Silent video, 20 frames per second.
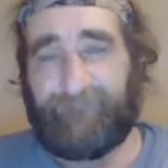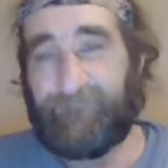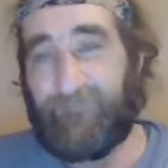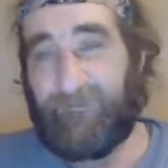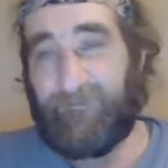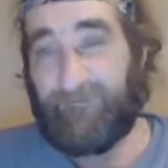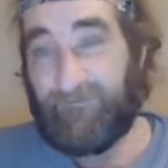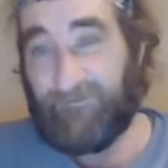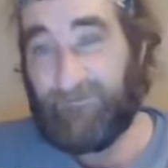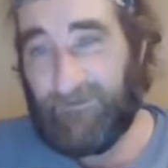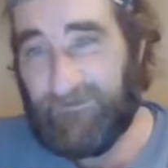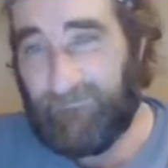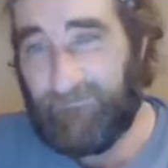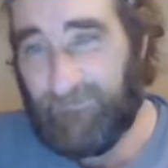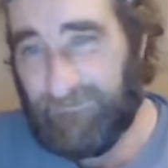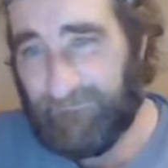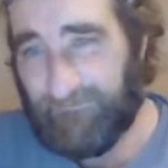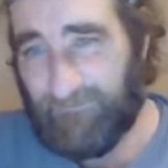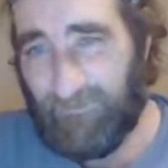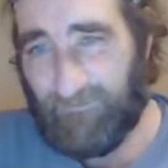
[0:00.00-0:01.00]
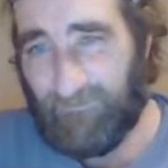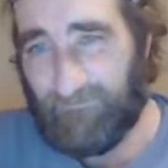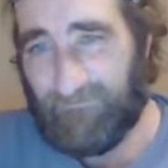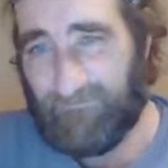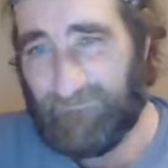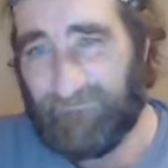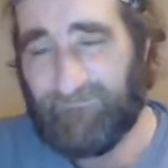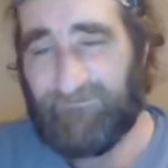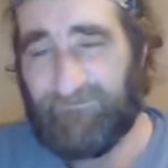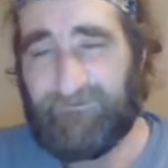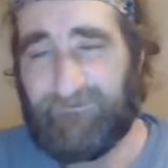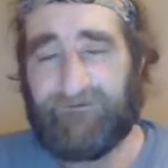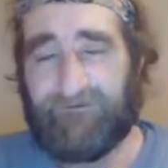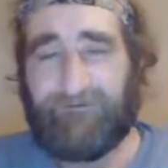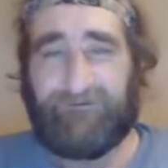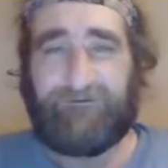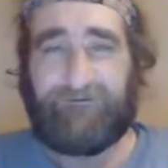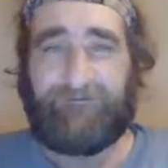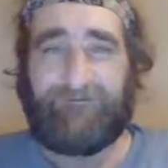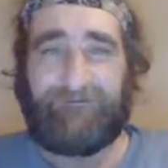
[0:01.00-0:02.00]
sleeping most of the
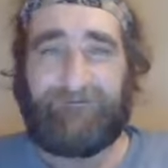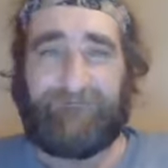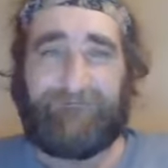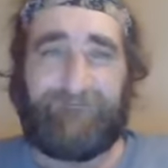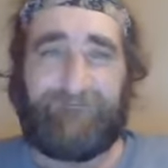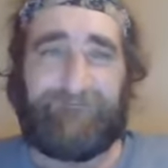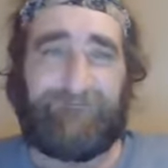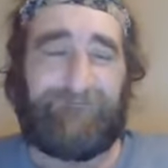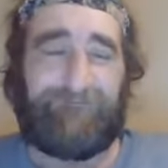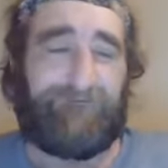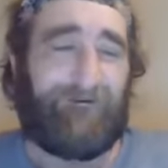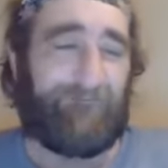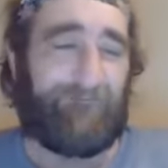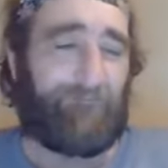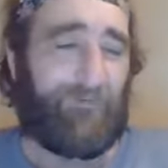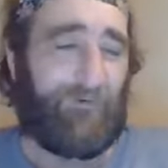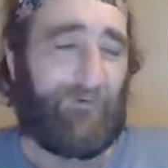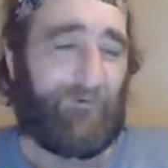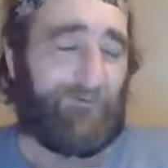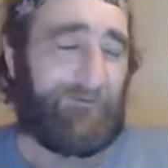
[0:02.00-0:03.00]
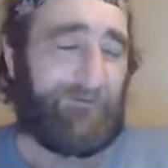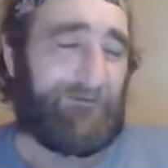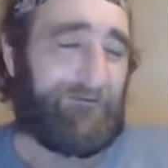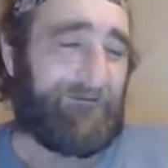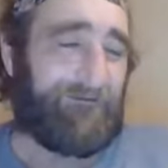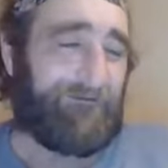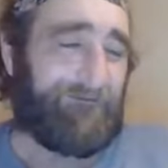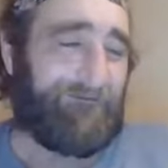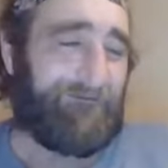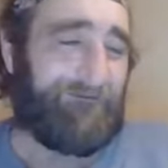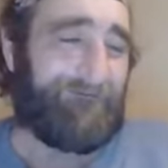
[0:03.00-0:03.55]
night and up all day.